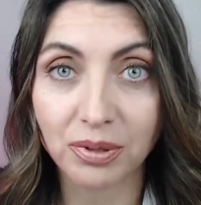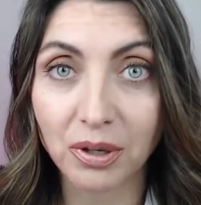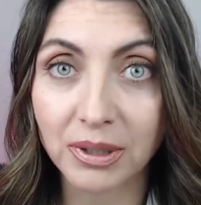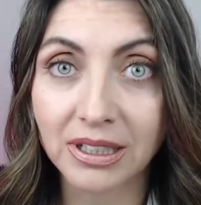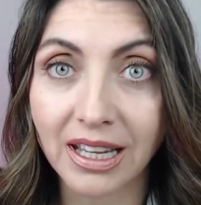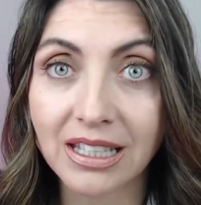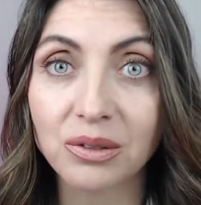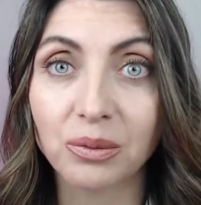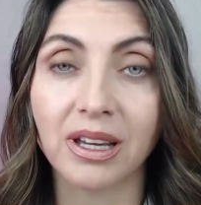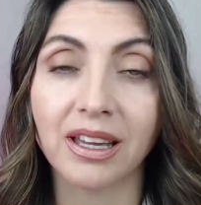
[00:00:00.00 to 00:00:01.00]
probate
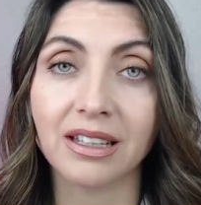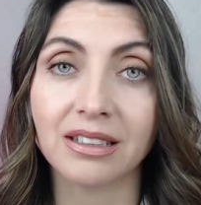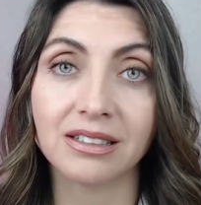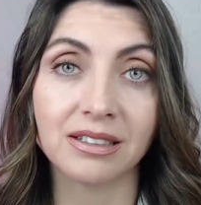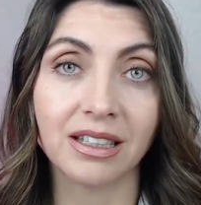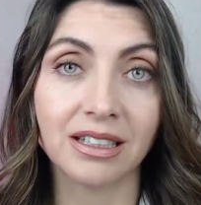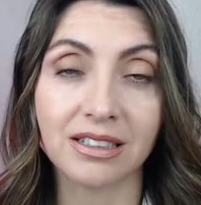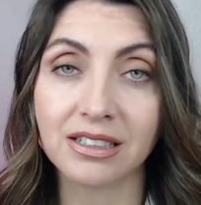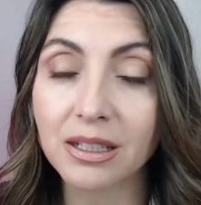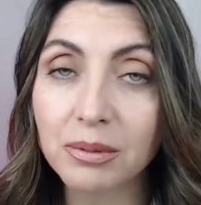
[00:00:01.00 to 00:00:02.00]
anyway and they get
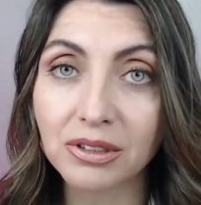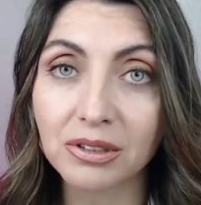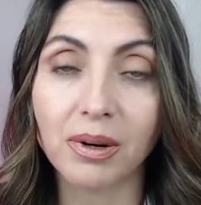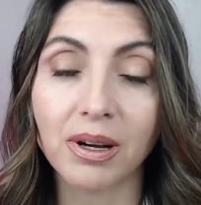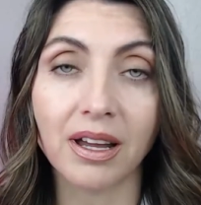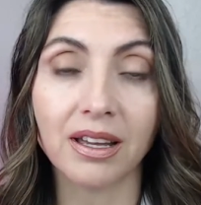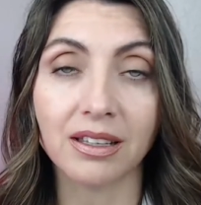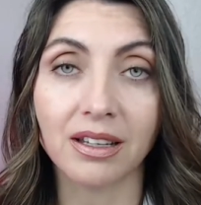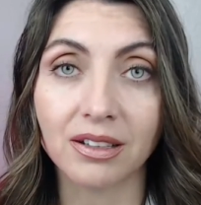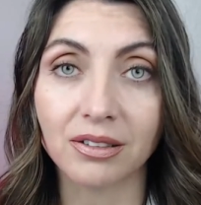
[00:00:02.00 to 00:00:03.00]
distributed by
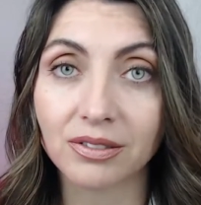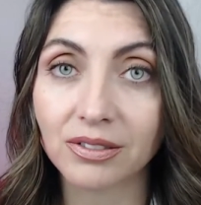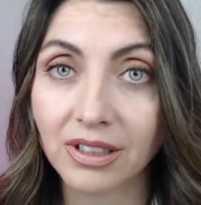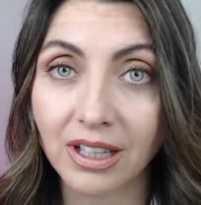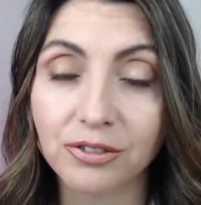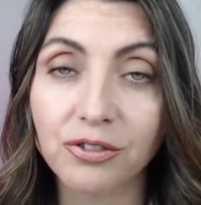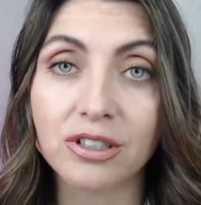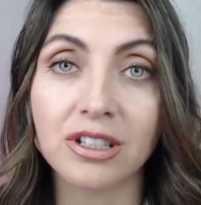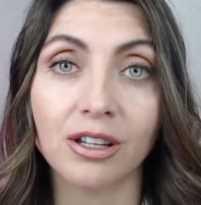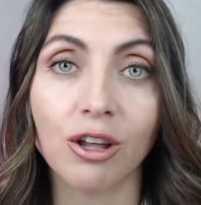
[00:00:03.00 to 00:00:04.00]

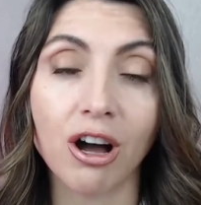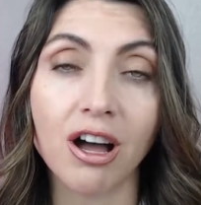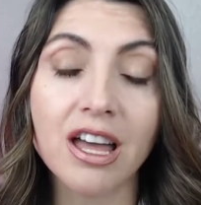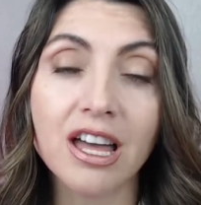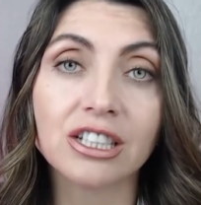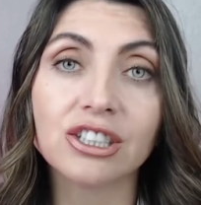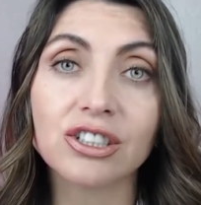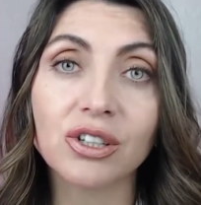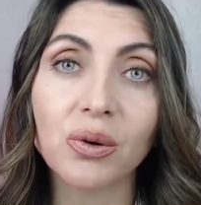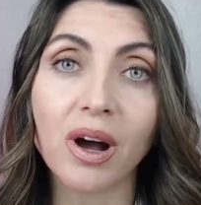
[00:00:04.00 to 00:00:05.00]
California law.
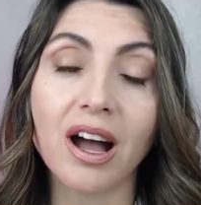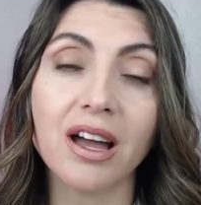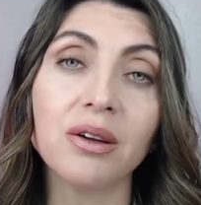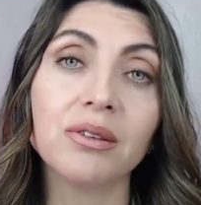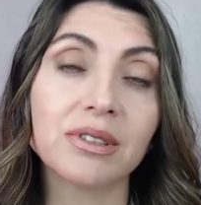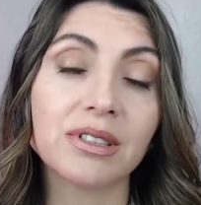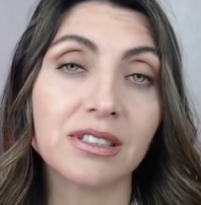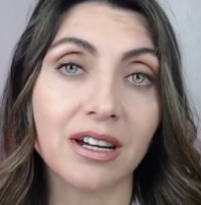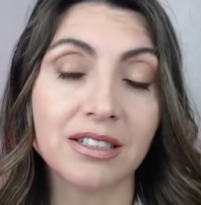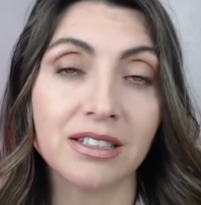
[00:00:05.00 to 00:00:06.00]
So I'm
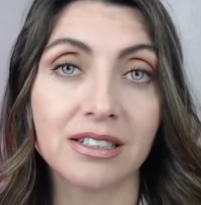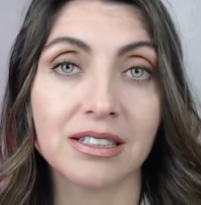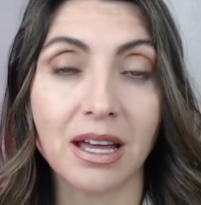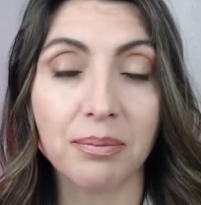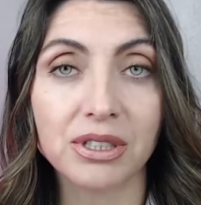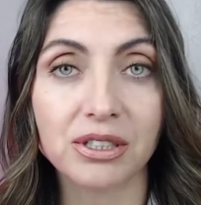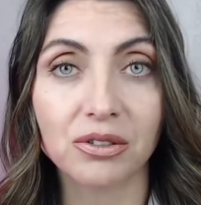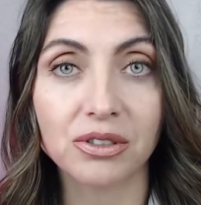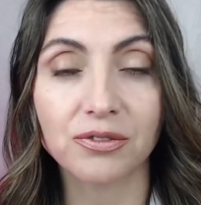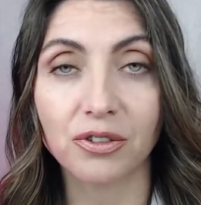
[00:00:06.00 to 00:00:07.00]
starting these
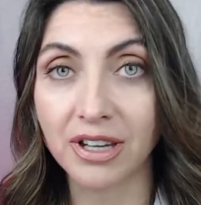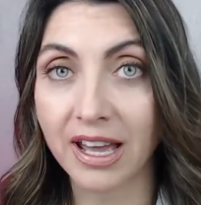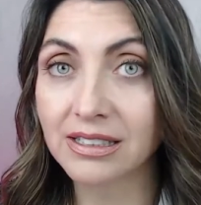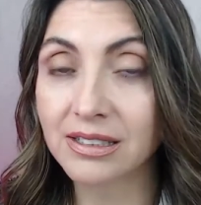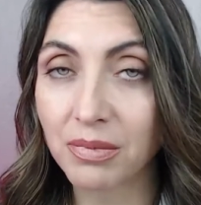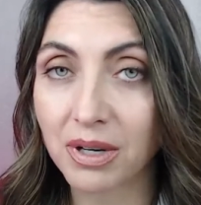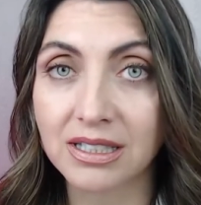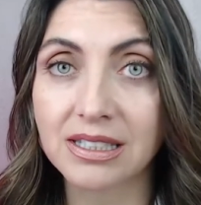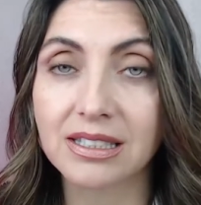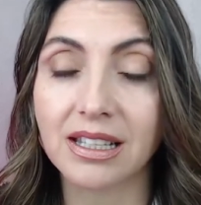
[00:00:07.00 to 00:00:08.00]
episodes for next
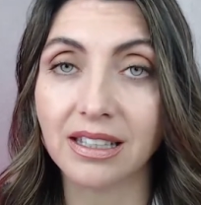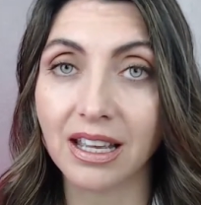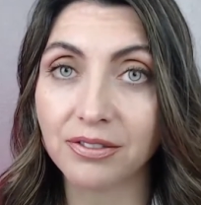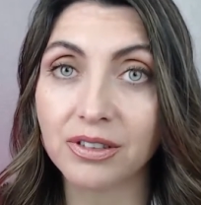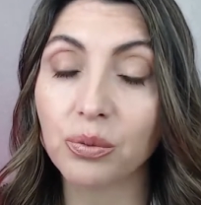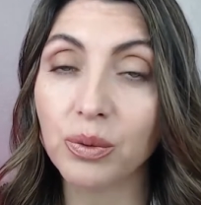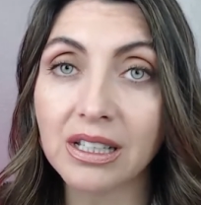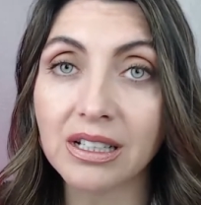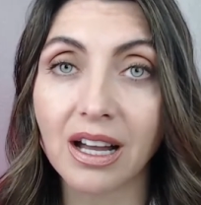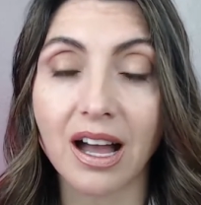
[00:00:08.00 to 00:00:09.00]
month, and every
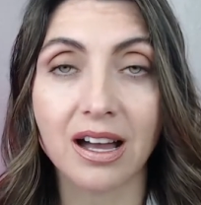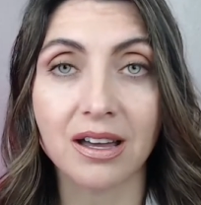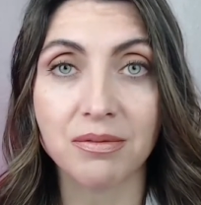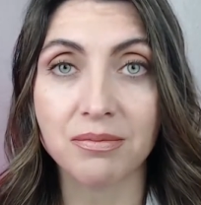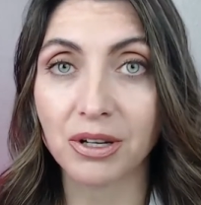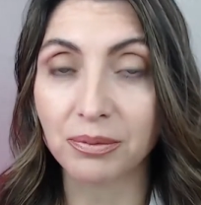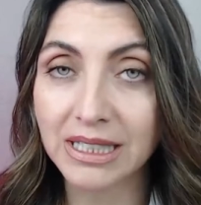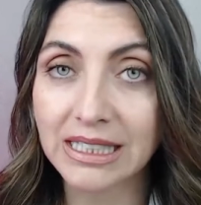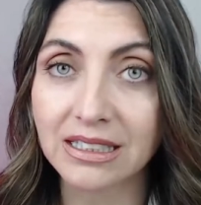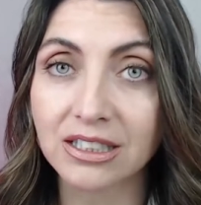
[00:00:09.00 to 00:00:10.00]
week I'm
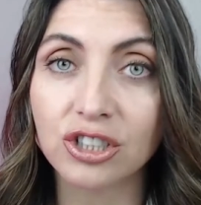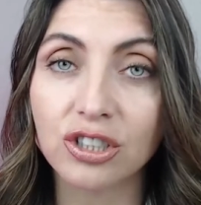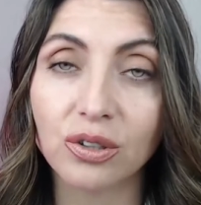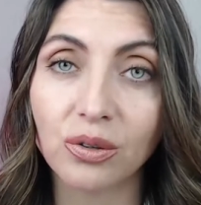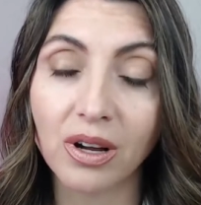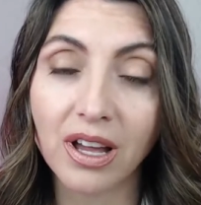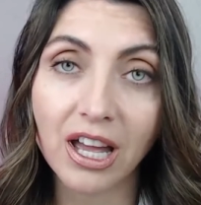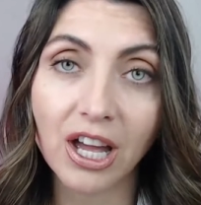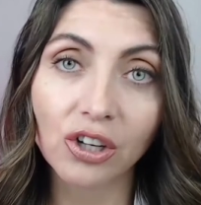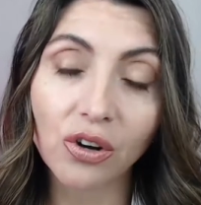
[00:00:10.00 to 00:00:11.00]
committed to
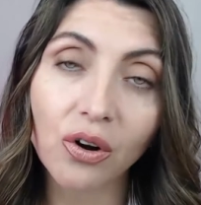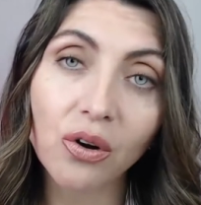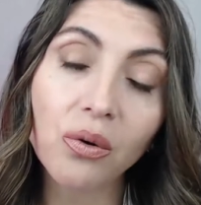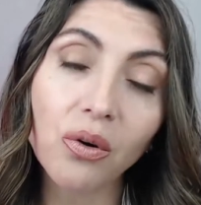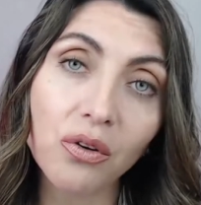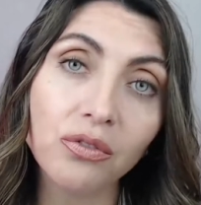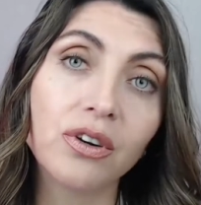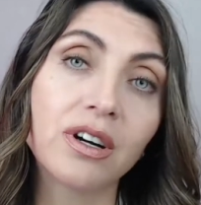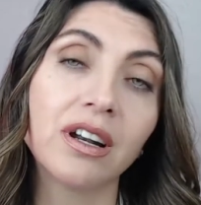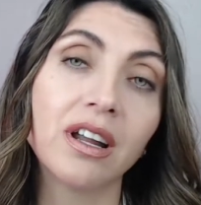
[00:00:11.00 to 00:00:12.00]
go
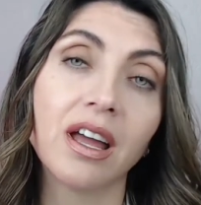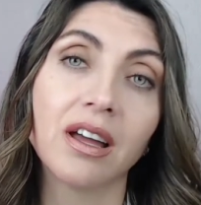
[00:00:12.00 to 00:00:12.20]
over